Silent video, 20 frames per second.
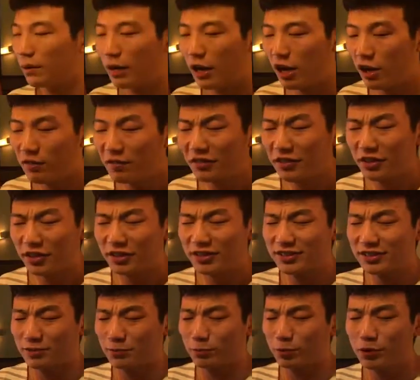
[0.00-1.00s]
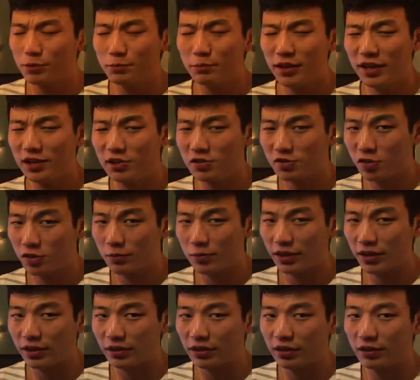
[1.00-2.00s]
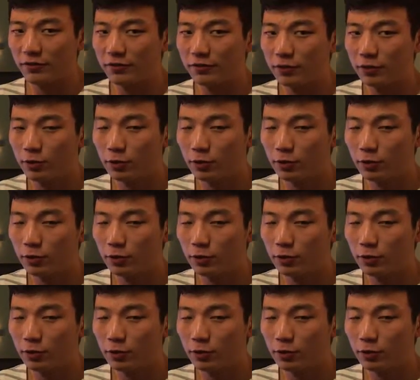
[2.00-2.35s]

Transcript: However, there's one main drawback of